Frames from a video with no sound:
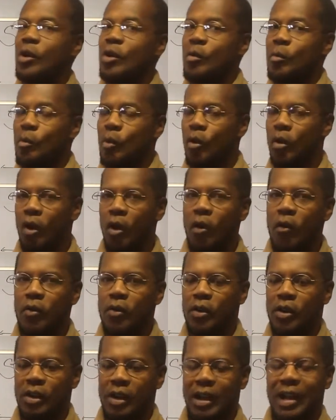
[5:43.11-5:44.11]

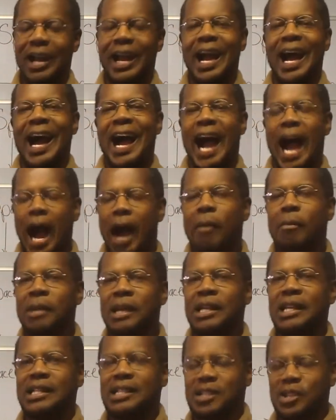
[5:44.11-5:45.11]
Moreover, how
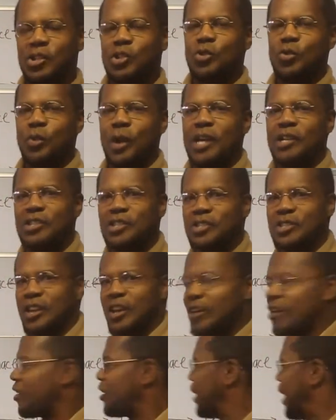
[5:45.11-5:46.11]
many situations
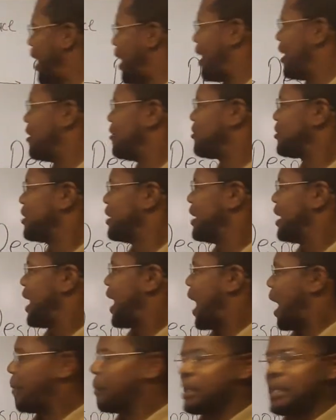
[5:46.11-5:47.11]
in our lives,
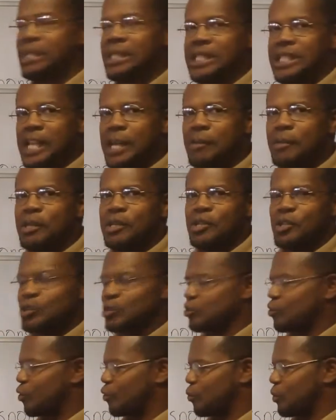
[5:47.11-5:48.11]
how many
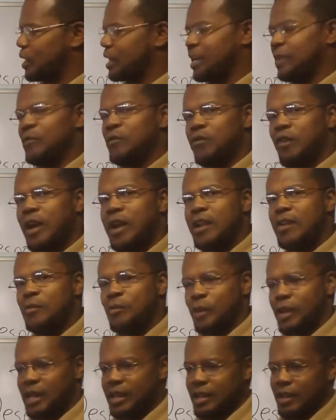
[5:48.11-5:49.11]
stimuluses are we confronted
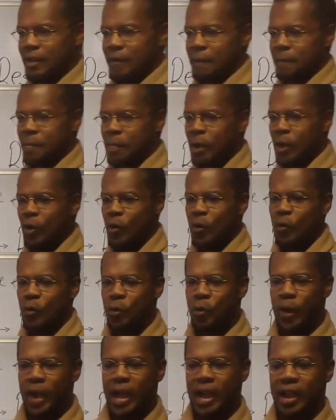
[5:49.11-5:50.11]
with
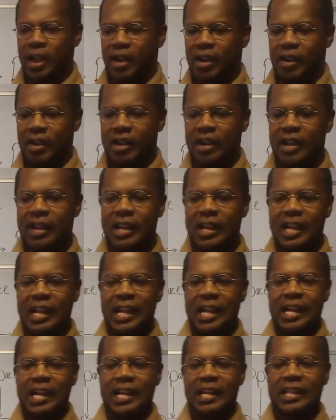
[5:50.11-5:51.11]
where
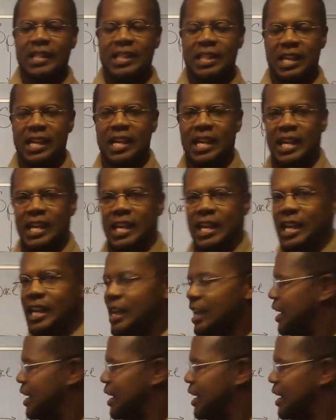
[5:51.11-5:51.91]
the